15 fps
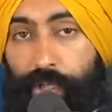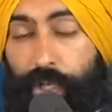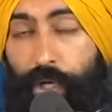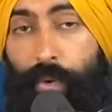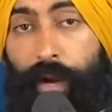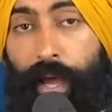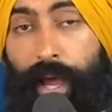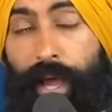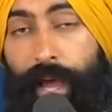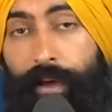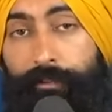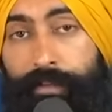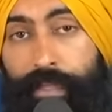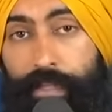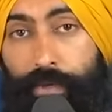You don't
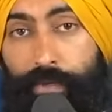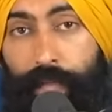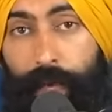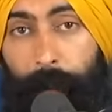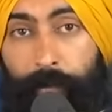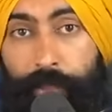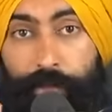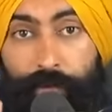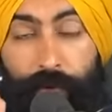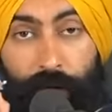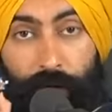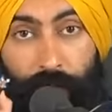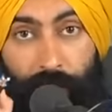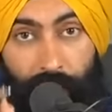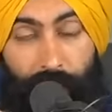have to do that, but you
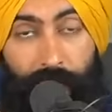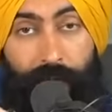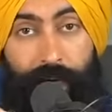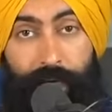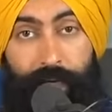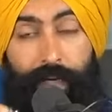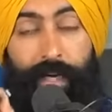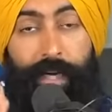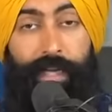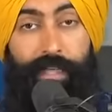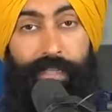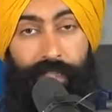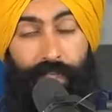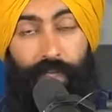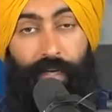can
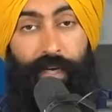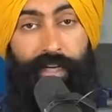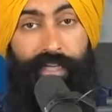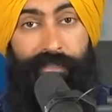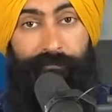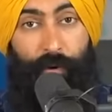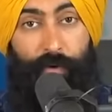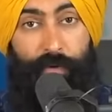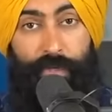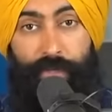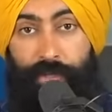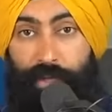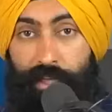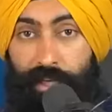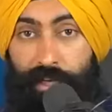still get exposure
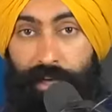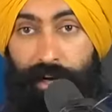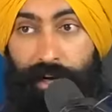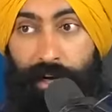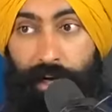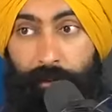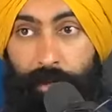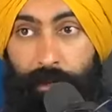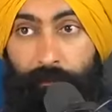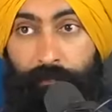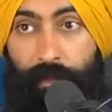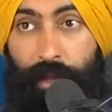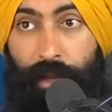to the economy